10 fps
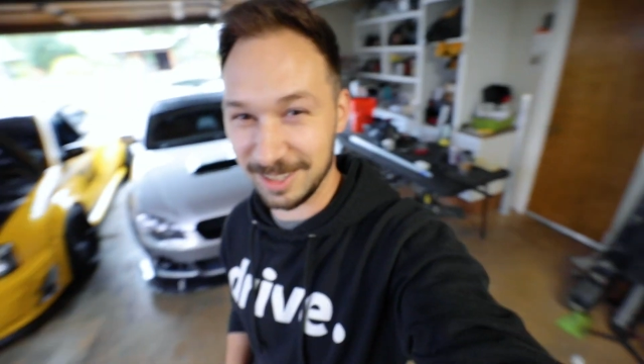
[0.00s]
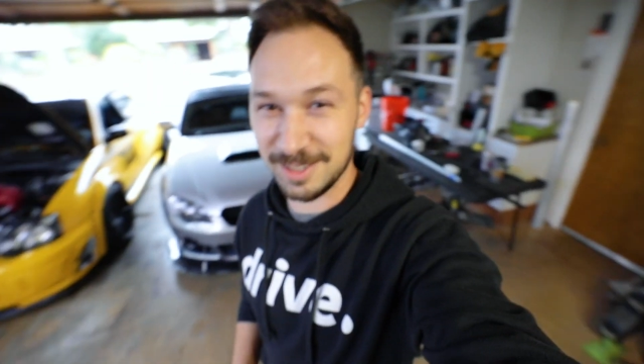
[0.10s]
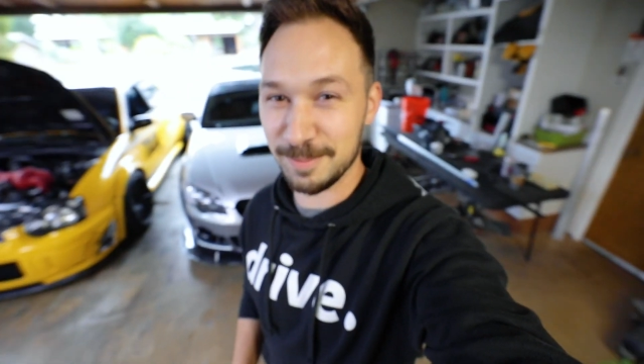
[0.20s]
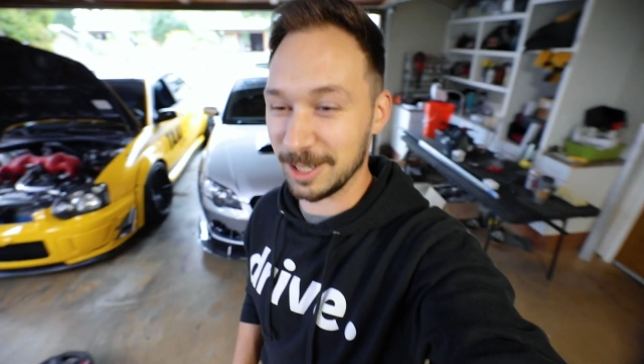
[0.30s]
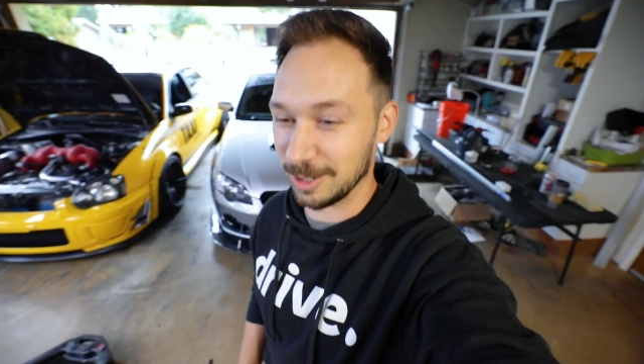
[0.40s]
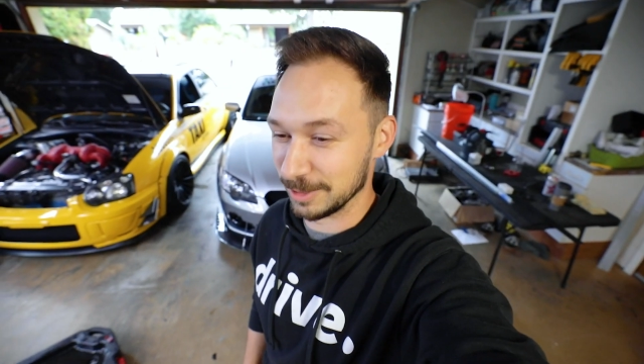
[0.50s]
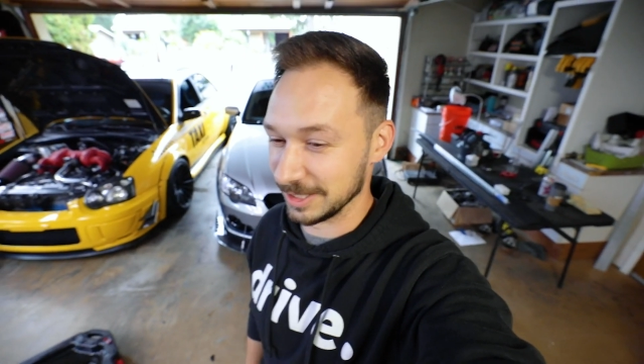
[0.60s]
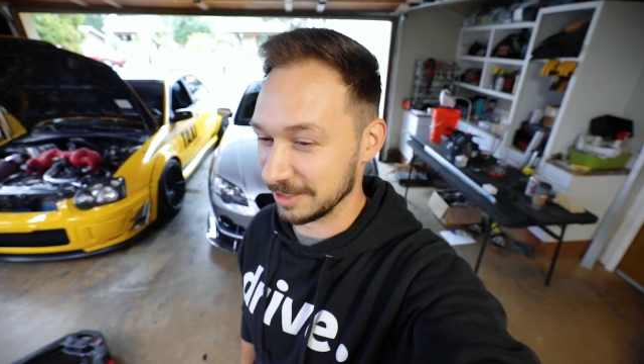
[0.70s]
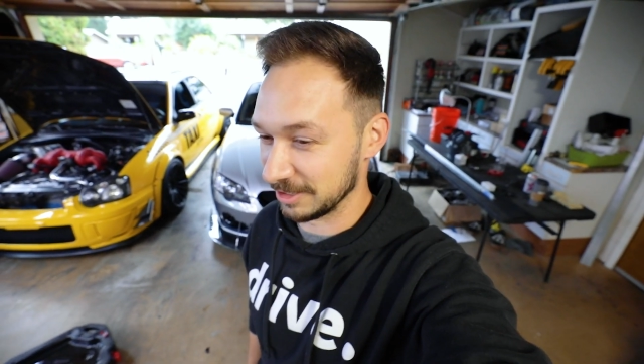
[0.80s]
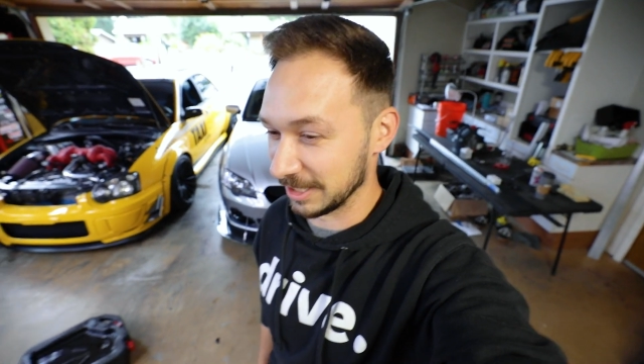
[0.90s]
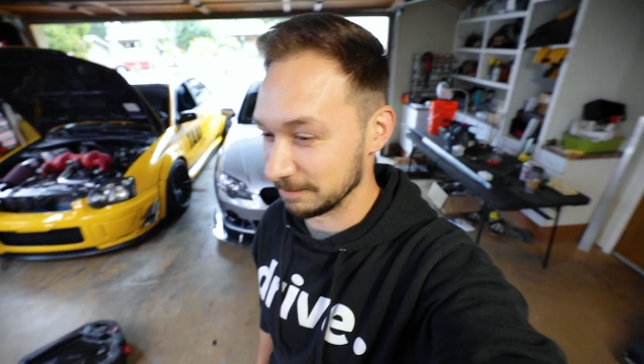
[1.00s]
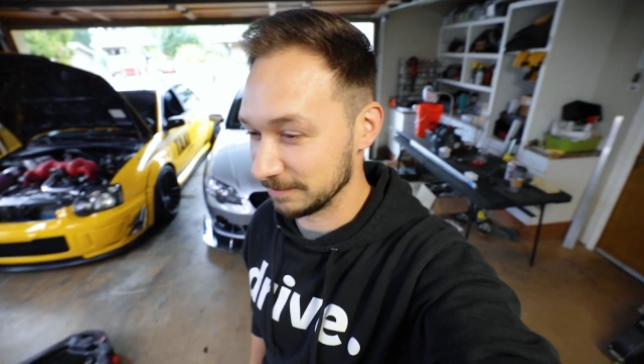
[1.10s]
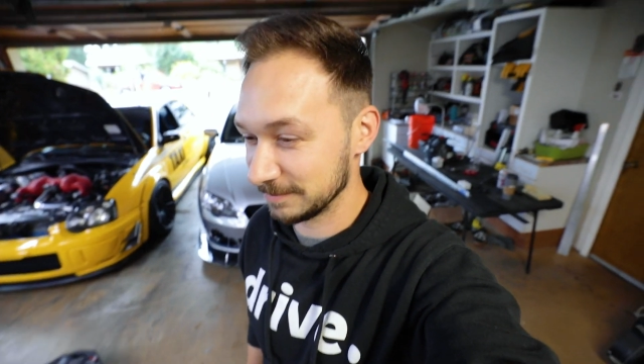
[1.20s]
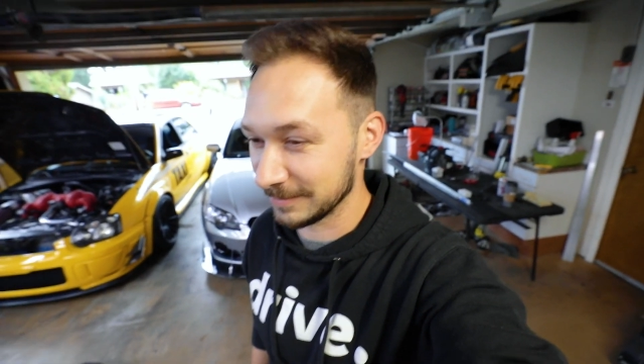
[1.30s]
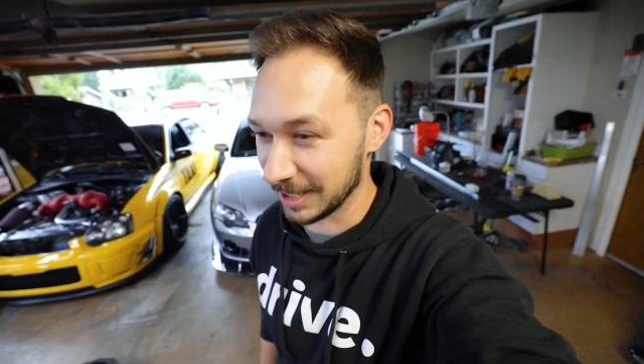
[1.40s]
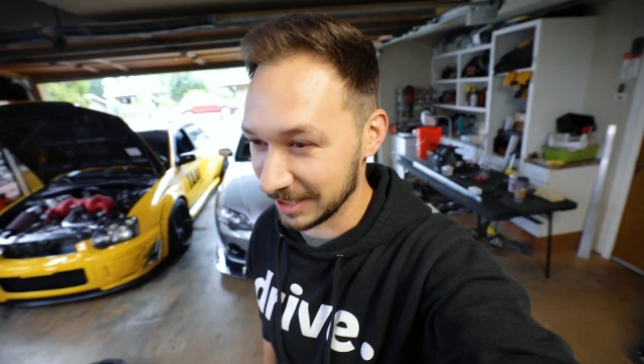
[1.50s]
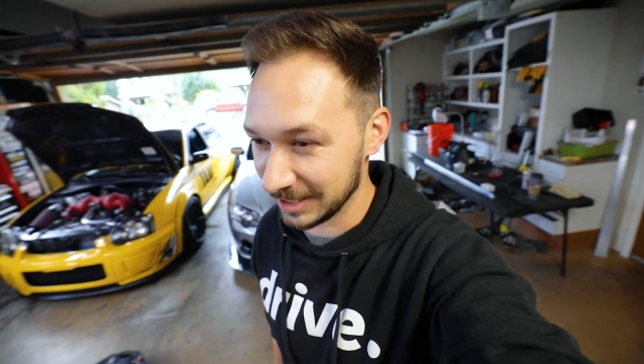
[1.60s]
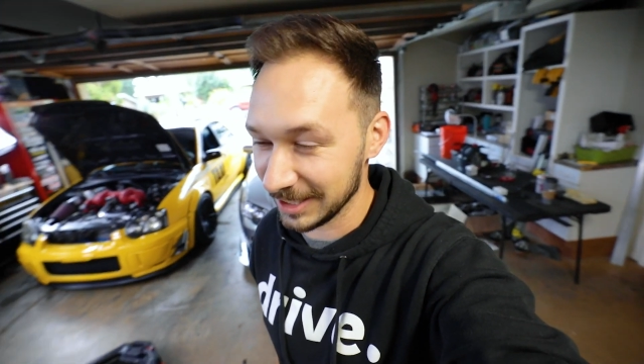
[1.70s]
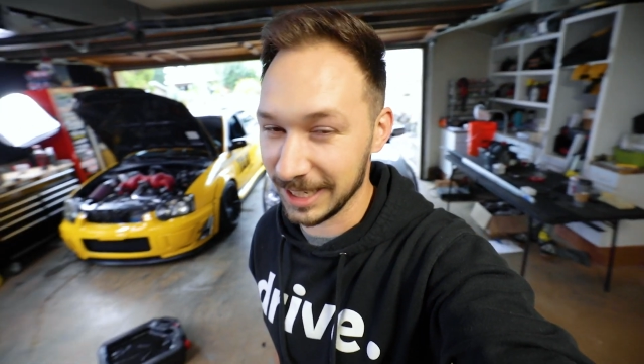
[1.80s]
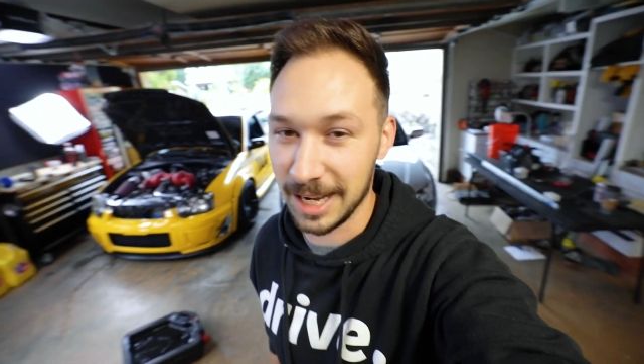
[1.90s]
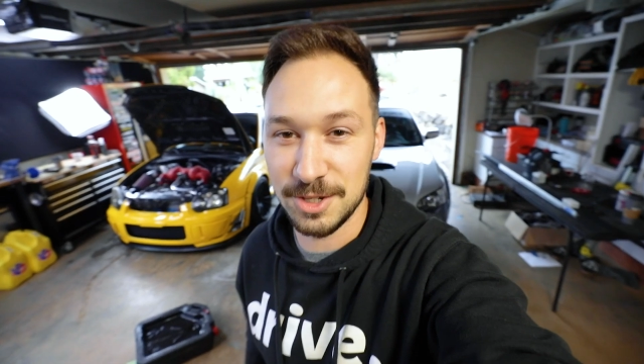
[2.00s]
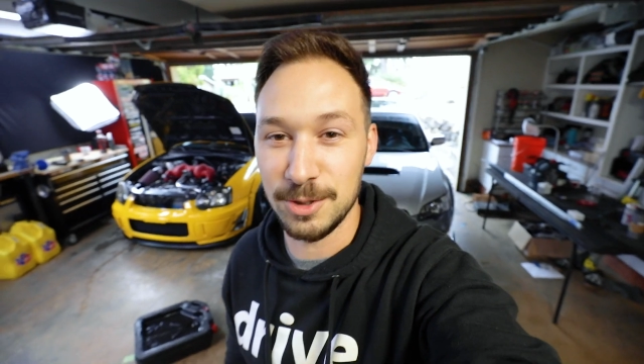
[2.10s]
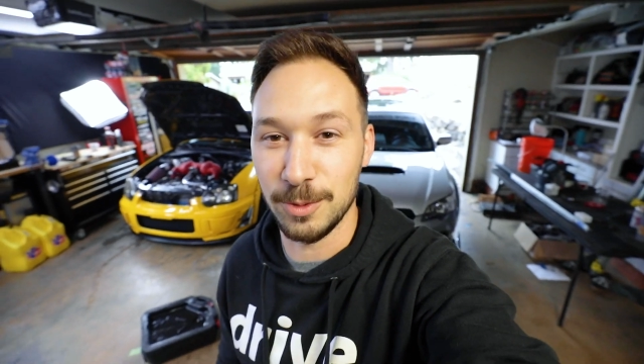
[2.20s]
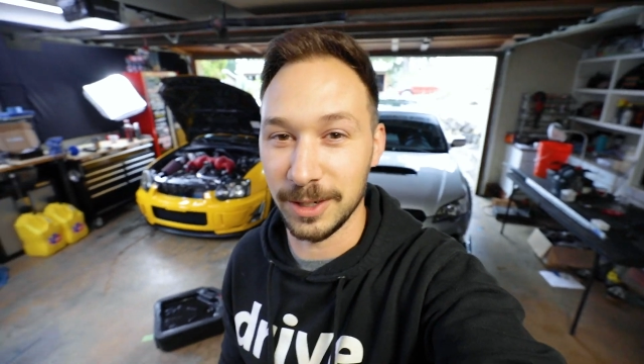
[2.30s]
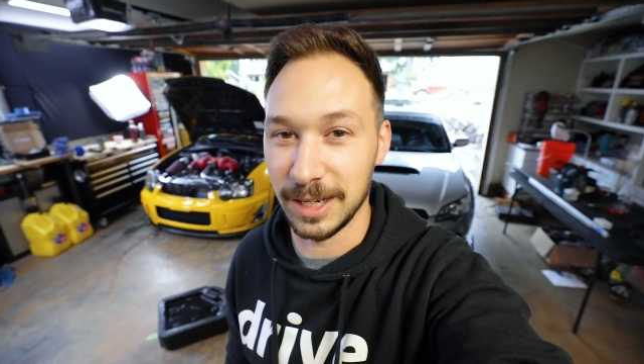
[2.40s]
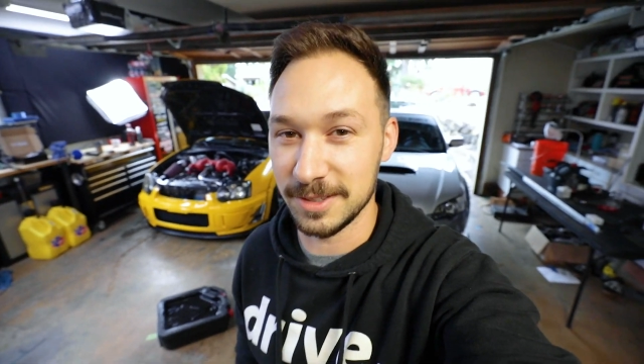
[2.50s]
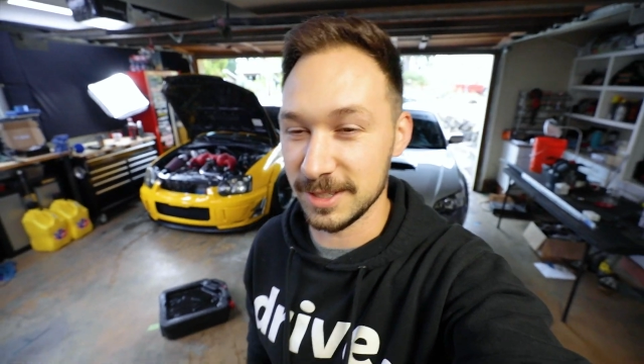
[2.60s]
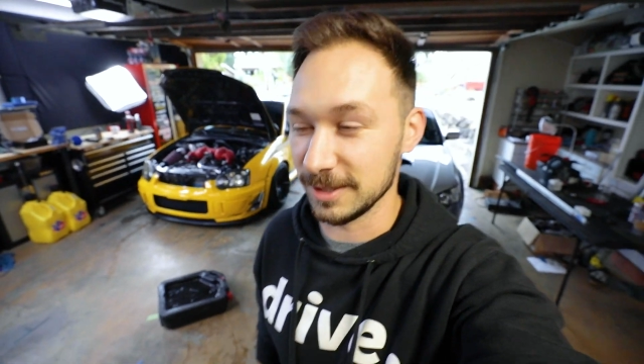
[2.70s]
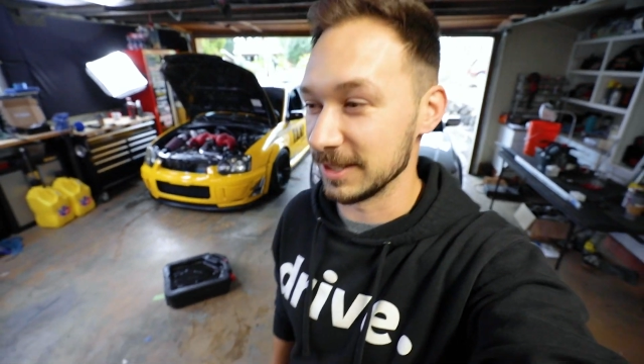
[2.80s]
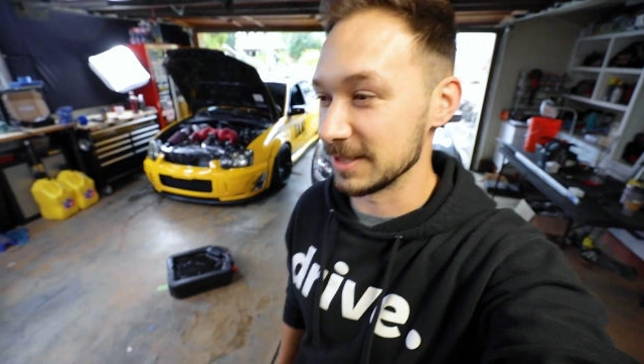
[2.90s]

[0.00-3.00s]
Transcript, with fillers: it hurts my arm to lift up. I need to like actually work out to do